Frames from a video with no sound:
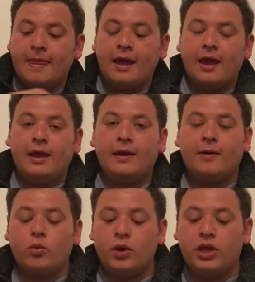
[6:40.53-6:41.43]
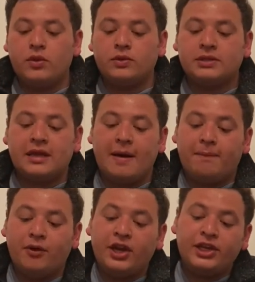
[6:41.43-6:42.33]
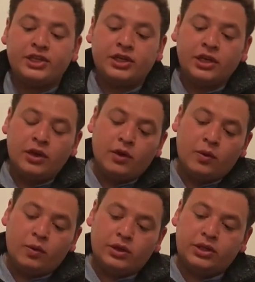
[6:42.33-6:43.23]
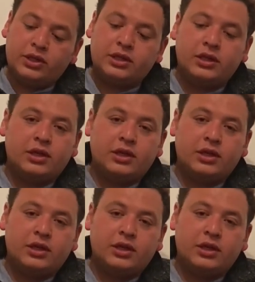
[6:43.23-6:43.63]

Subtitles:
And we use a bridge, it's